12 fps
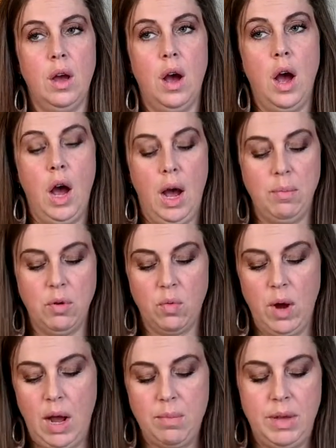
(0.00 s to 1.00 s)

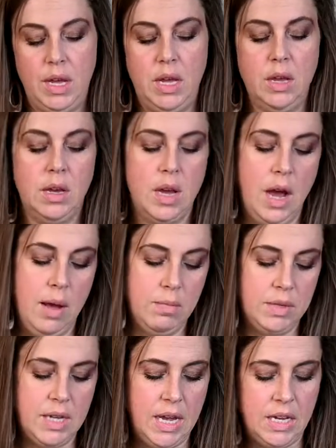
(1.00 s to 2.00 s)
Hammurabi
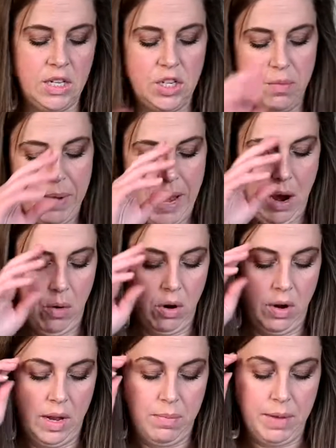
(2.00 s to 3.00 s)
comes into
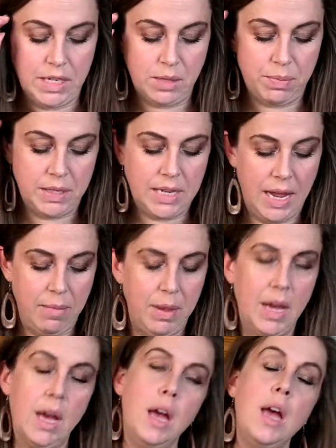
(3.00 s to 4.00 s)
power in
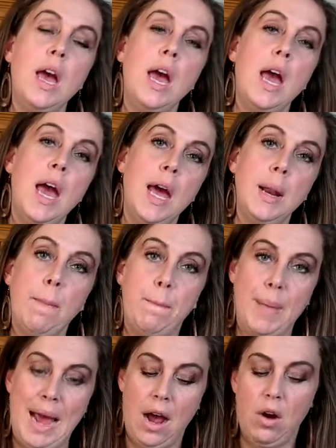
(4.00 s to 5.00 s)
Mesopotamia at
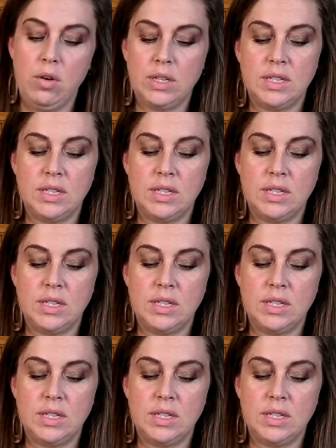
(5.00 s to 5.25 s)
about